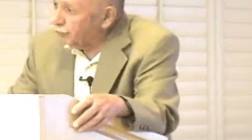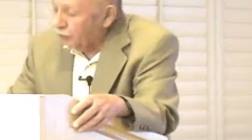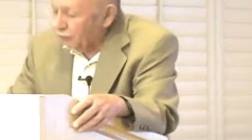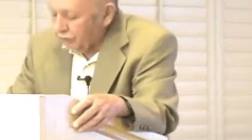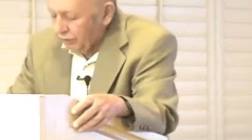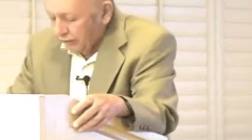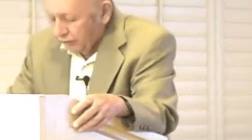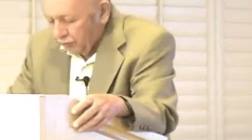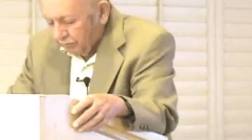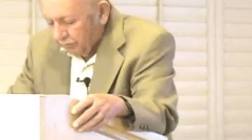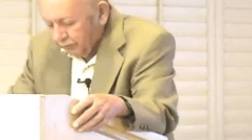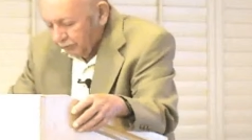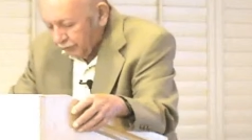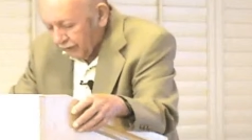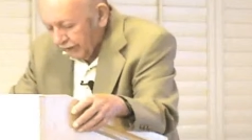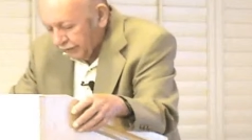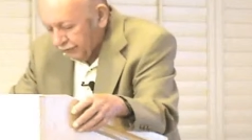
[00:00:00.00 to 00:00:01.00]
calls
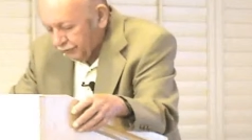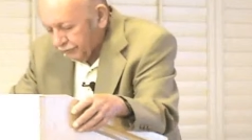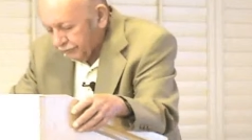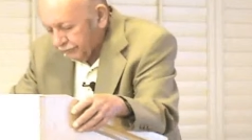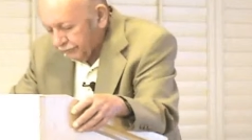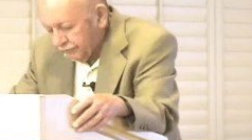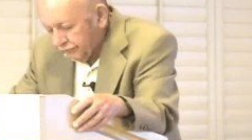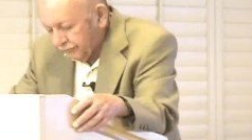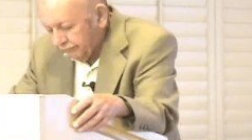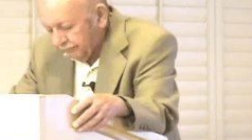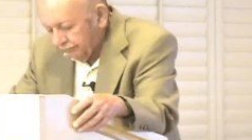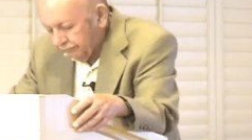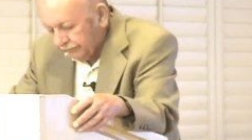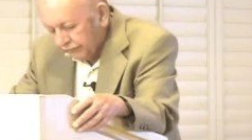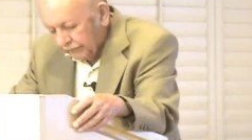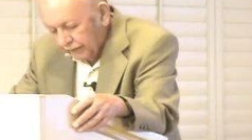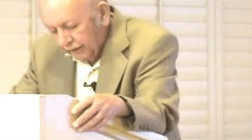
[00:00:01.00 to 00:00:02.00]
accommodations
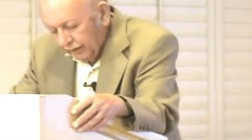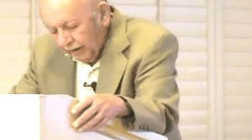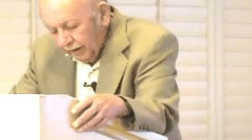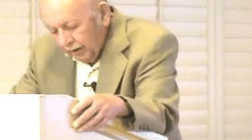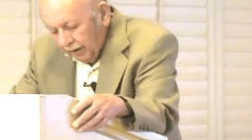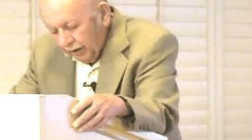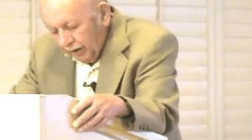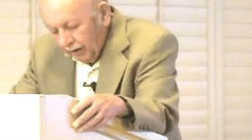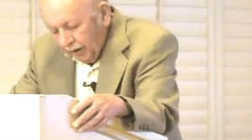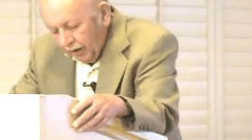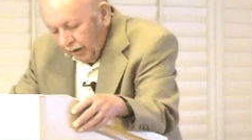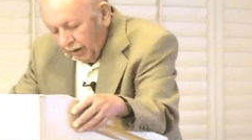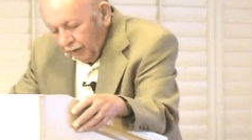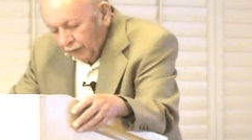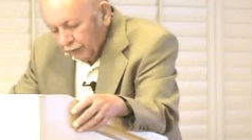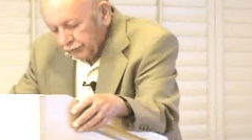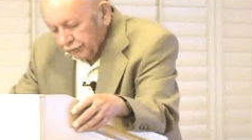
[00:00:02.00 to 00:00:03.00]

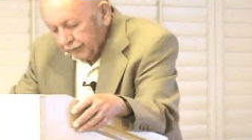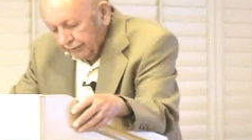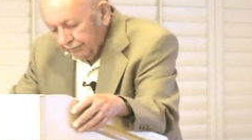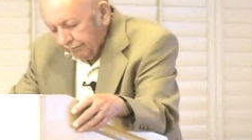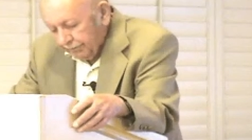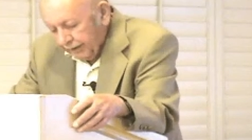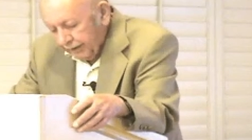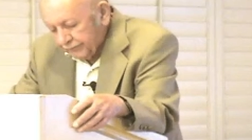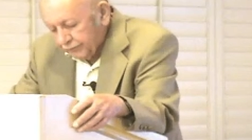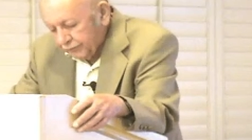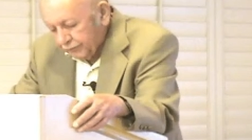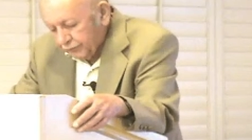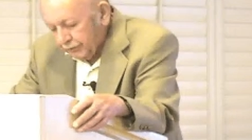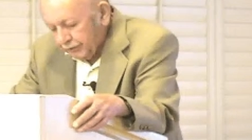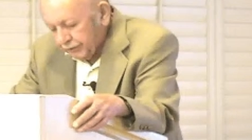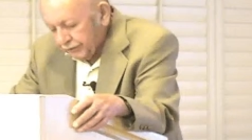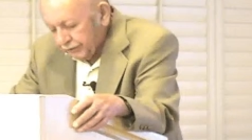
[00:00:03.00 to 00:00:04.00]
on the part
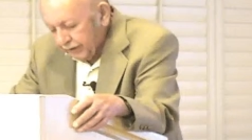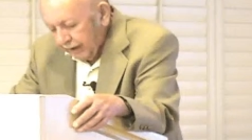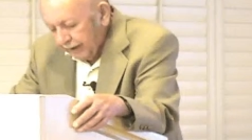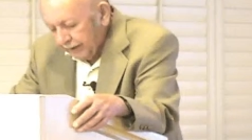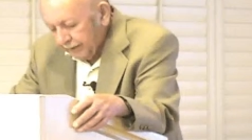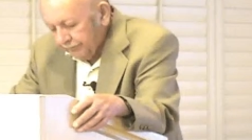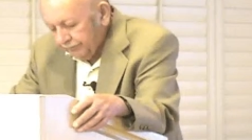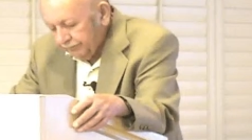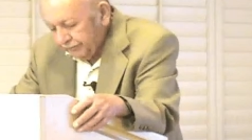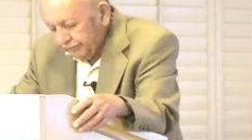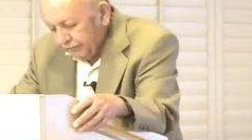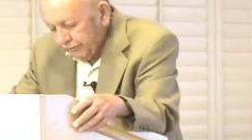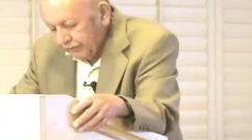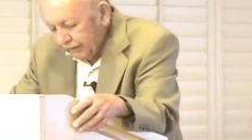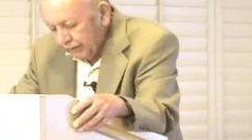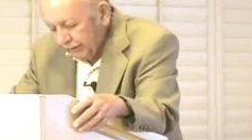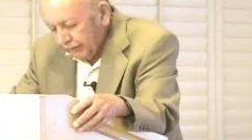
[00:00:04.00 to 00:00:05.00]
of the child
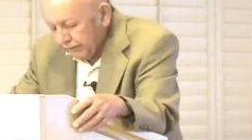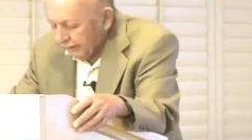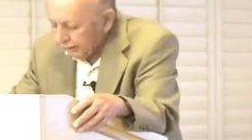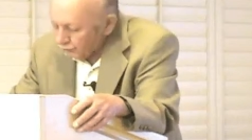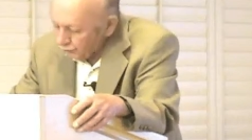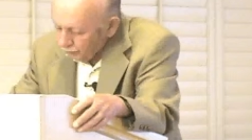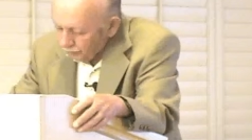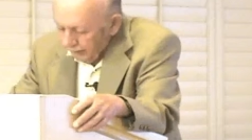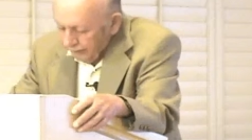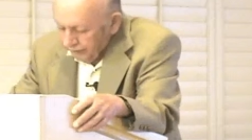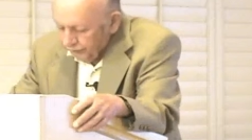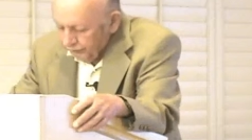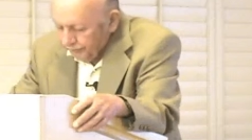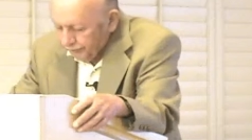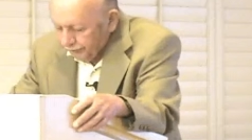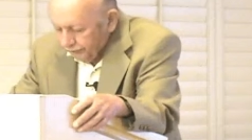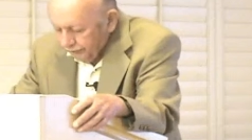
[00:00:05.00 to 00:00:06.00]
that you can
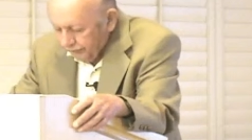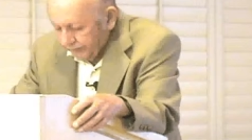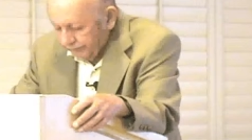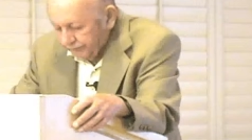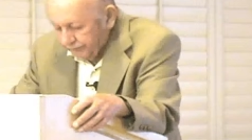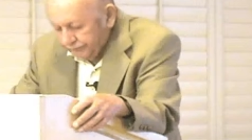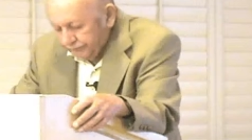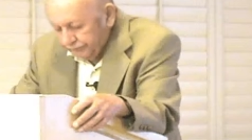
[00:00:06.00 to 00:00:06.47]
observe.